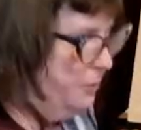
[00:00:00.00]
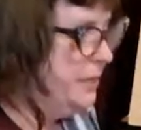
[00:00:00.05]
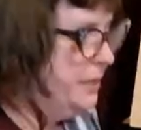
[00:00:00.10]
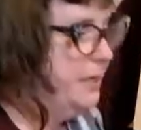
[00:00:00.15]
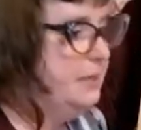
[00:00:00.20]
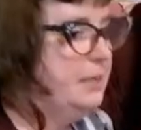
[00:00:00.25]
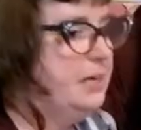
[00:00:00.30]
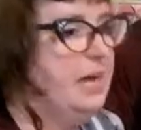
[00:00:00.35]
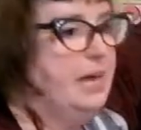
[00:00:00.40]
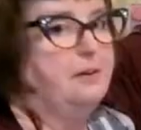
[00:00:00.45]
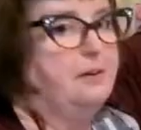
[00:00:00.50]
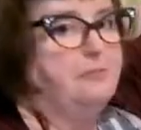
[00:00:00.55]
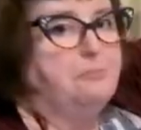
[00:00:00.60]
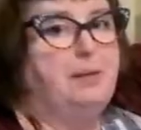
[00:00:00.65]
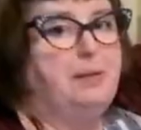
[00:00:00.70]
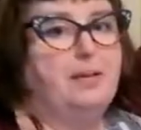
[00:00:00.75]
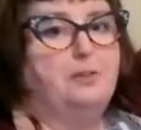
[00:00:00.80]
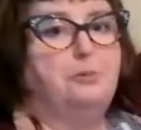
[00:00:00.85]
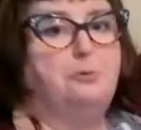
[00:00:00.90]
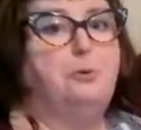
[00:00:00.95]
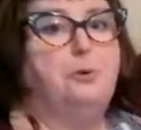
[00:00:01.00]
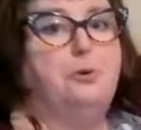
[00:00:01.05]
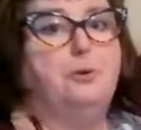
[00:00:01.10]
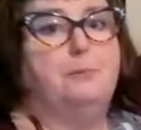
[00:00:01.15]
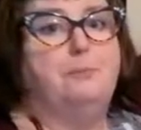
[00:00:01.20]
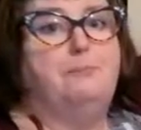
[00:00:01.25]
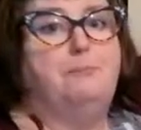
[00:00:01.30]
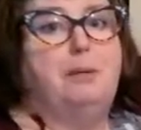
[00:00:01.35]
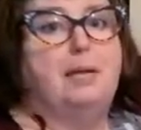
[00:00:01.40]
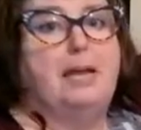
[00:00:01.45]
can kind of pick through
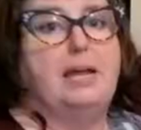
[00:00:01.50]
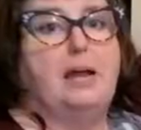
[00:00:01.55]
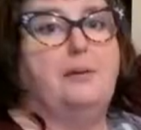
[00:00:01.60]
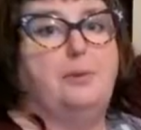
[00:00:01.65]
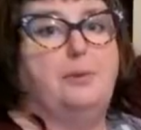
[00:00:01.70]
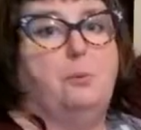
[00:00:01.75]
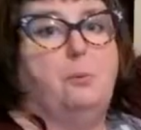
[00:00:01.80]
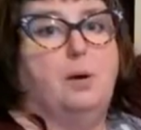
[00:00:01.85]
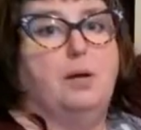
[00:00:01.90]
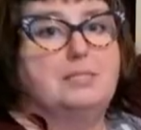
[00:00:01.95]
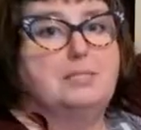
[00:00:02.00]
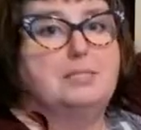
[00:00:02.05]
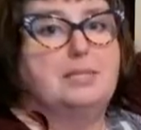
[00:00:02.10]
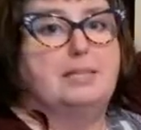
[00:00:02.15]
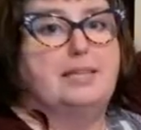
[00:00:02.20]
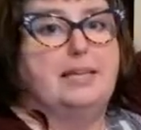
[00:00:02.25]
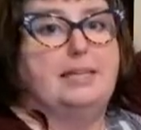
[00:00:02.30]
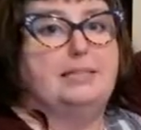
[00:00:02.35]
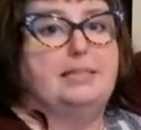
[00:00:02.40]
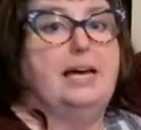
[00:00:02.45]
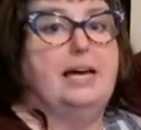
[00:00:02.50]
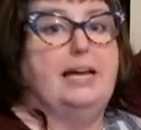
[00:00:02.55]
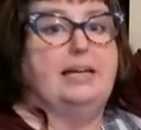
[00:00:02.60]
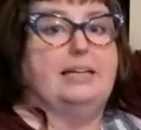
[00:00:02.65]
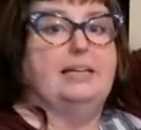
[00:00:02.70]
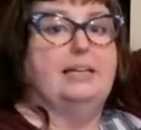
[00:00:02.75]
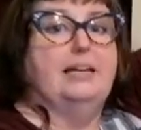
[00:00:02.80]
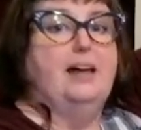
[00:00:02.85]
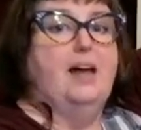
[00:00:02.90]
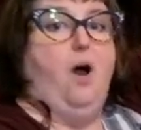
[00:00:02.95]
and pick out the ones that they
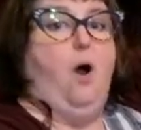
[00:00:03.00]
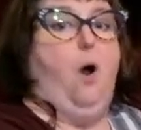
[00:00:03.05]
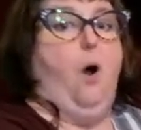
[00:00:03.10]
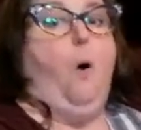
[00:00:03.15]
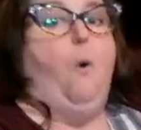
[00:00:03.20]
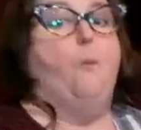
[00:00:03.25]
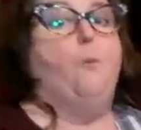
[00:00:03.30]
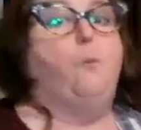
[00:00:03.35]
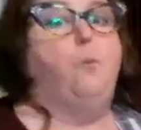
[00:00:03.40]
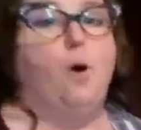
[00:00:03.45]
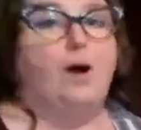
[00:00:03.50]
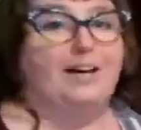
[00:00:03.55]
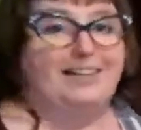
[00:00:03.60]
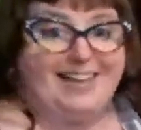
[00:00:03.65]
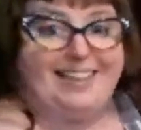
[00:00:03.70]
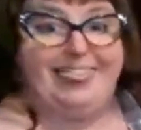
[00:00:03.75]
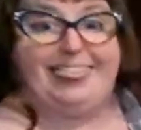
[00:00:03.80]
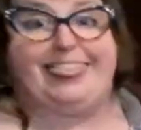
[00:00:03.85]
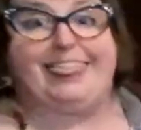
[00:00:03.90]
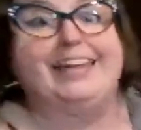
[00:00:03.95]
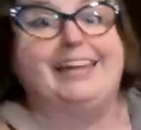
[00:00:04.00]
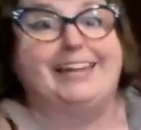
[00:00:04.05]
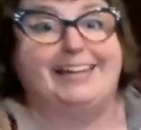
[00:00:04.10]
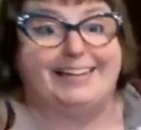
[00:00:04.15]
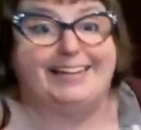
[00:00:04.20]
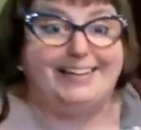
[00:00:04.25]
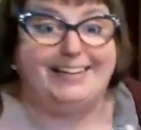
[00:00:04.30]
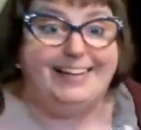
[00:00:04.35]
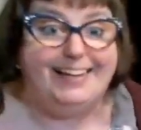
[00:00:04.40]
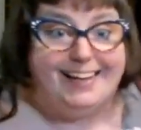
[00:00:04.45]
like. What do you
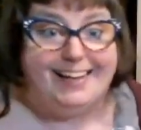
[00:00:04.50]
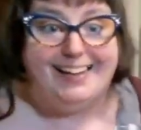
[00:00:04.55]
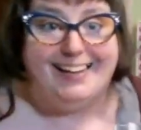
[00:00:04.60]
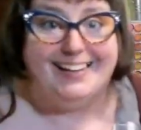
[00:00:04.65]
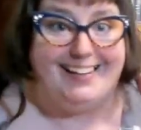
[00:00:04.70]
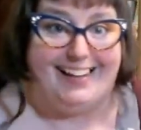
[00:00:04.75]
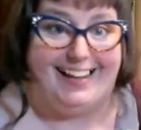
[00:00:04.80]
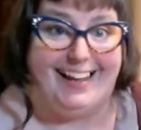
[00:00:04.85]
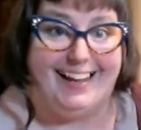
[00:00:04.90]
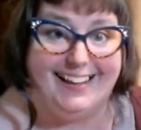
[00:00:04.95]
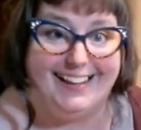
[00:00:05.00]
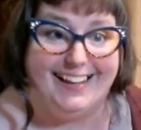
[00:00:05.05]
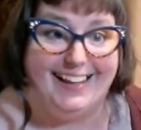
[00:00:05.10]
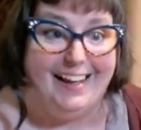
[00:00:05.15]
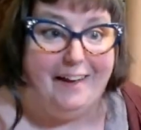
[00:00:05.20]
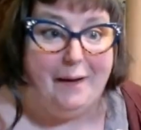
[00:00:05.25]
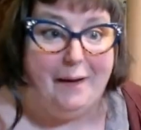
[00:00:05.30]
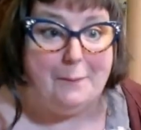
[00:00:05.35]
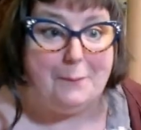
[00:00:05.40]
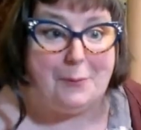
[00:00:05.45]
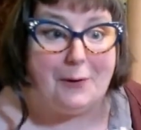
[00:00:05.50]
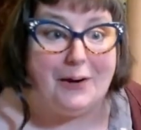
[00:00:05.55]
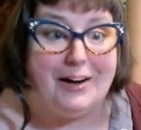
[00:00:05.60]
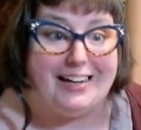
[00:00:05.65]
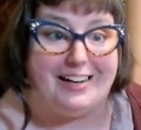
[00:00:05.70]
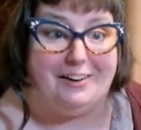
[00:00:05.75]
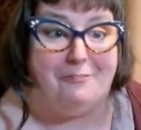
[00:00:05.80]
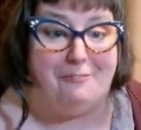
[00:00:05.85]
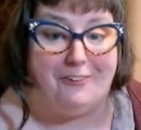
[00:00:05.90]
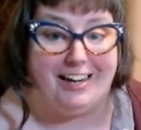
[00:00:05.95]
think?
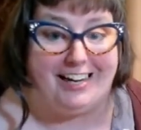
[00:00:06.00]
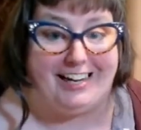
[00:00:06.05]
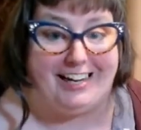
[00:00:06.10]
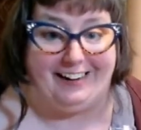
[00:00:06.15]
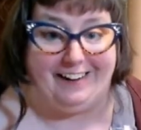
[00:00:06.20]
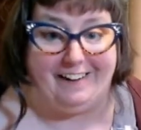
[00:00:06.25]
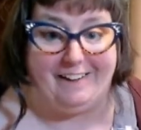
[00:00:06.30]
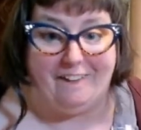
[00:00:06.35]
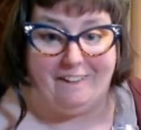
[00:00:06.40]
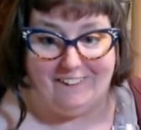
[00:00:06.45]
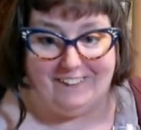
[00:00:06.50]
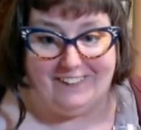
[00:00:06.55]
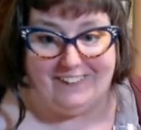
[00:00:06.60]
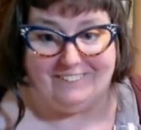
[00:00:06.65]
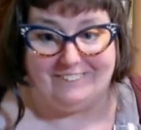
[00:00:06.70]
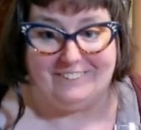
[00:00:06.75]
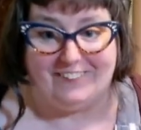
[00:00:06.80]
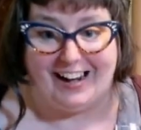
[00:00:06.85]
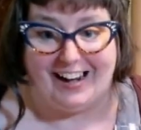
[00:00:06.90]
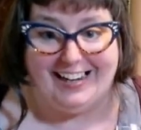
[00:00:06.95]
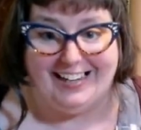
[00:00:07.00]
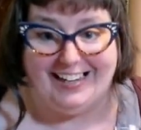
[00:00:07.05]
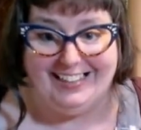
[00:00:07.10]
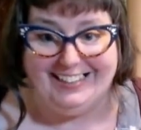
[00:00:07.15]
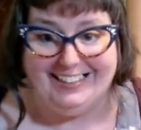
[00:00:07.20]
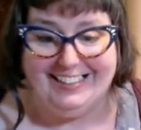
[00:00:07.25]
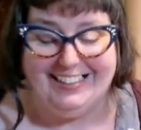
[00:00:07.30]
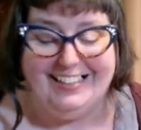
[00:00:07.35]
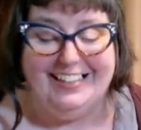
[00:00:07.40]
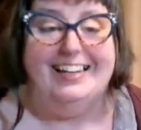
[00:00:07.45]
Pretty freaking cool, right?
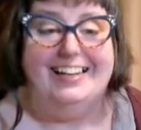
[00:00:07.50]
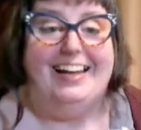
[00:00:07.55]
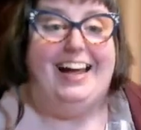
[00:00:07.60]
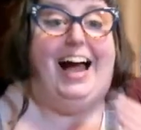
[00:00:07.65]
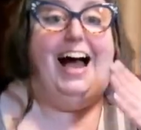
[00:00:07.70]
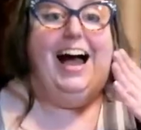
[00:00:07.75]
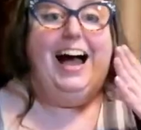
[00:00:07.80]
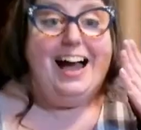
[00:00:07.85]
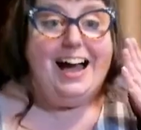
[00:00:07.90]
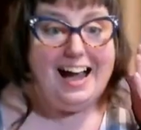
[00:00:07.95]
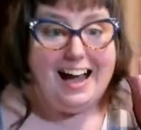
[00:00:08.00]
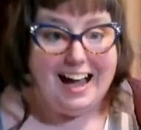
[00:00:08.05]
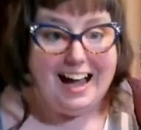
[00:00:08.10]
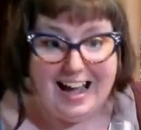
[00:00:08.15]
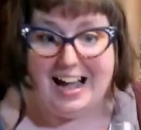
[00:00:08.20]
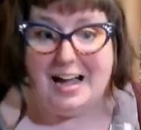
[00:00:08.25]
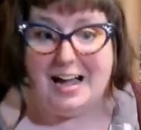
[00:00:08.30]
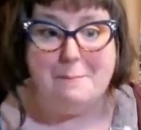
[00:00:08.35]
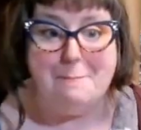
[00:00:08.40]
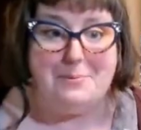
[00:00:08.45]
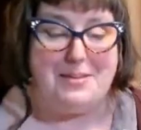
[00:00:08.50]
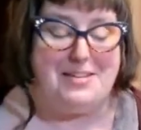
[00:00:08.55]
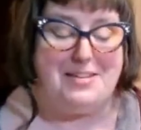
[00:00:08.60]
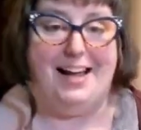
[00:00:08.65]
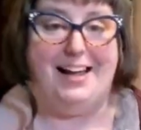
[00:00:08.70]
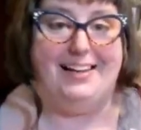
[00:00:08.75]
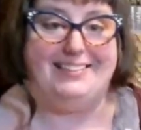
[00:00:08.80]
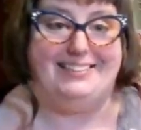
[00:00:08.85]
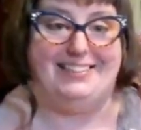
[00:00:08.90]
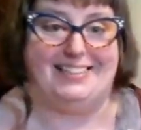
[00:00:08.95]
I'm
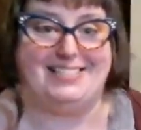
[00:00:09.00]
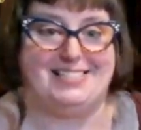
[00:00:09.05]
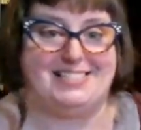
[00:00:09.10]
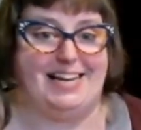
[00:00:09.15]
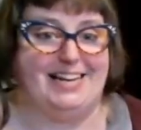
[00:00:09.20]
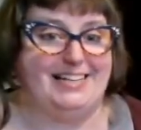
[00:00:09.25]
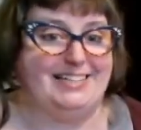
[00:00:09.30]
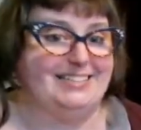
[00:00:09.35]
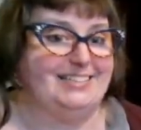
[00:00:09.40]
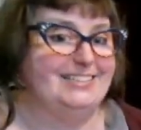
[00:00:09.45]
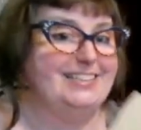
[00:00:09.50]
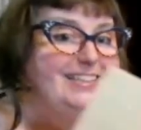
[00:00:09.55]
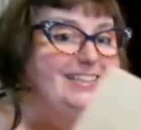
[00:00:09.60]
beyond excited.